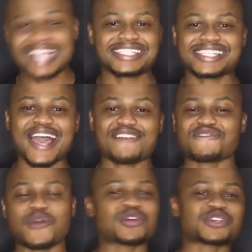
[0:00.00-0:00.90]
Hashtag
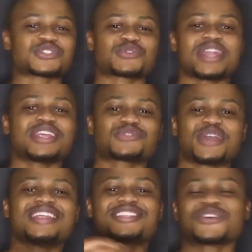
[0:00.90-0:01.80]
focus twenty
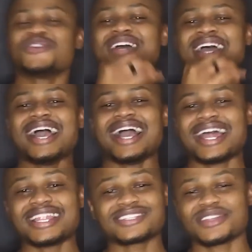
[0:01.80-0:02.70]
twenty-two.
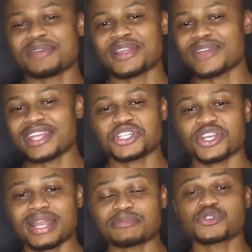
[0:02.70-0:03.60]
And it's going to be a great
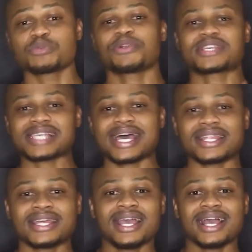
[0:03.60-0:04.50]
year, and I'm super
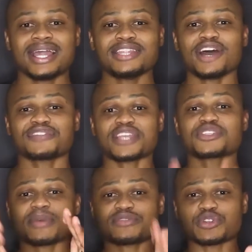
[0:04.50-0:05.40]
excited. And yeah, thank you
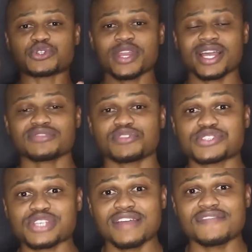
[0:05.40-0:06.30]
so much for joining us for the
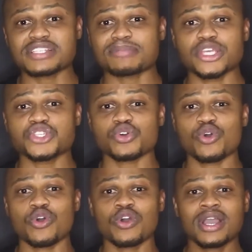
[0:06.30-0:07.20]
service. Make
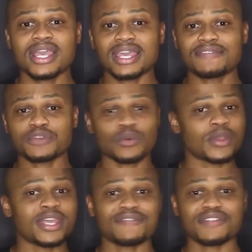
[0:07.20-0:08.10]
sure if you're
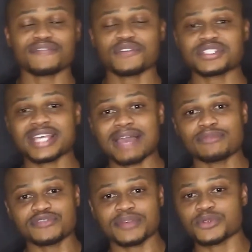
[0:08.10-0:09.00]
here for the first time,
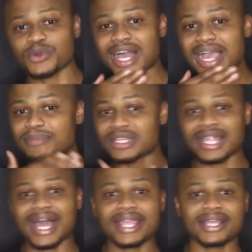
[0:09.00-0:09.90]
you've subscribed,
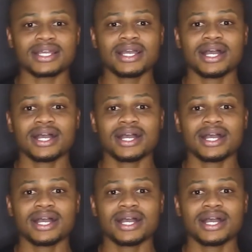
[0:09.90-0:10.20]
like,